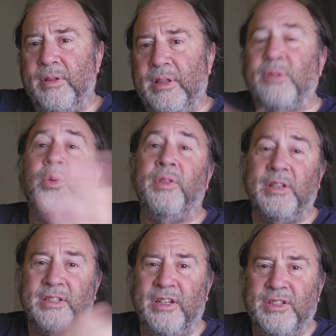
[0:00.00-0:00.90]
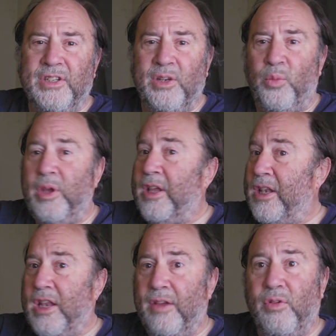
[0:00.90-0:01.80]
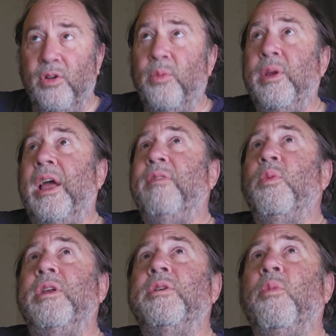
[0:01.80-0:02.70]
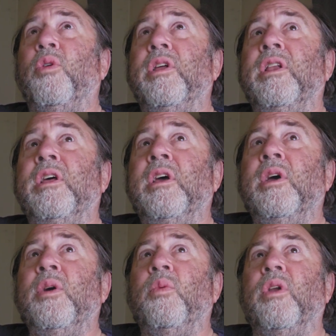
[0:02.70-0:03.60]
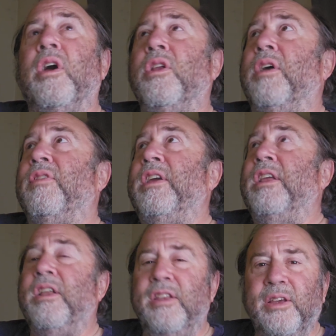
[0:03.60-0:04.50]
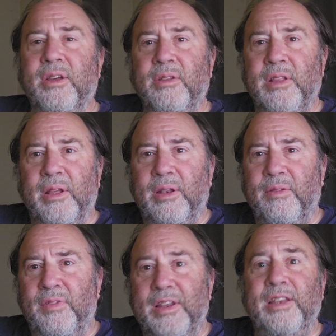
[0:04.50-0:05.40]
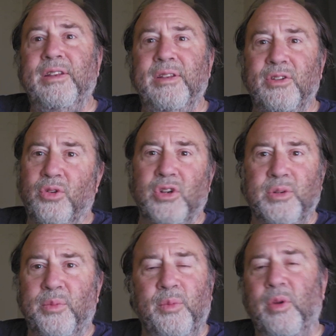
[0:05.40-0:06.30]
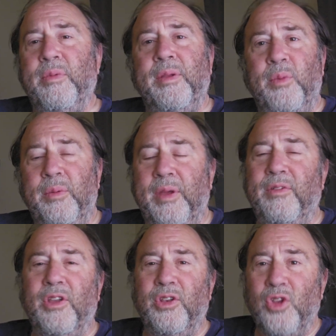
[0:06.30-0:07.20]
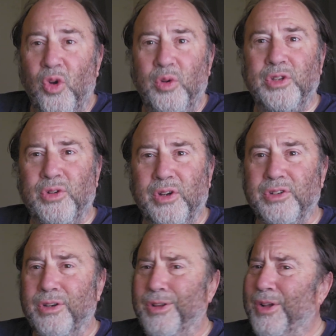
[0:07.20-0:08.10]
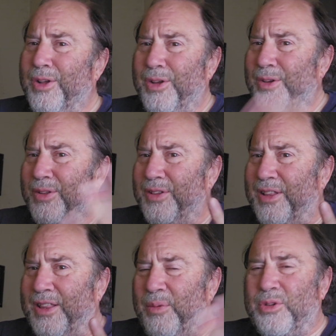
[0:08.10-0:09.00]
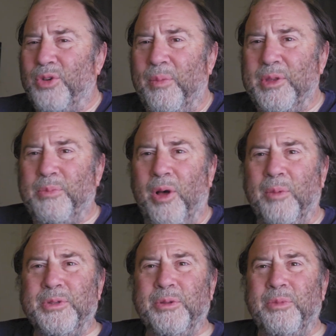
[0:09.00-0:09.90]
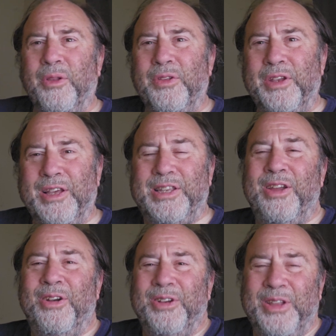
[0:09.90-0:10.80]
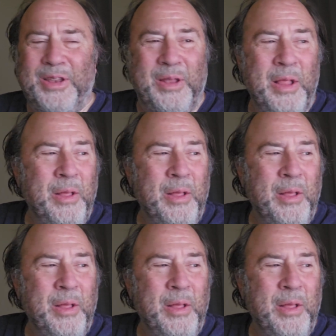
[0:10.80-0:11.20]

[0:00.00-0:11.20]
That's one of the things that's in a scene. We have to wait till morning. We're not going to have any idea that if any destruction, we may have done no destruction. The thing was drop these bombs in the middle of the desert, and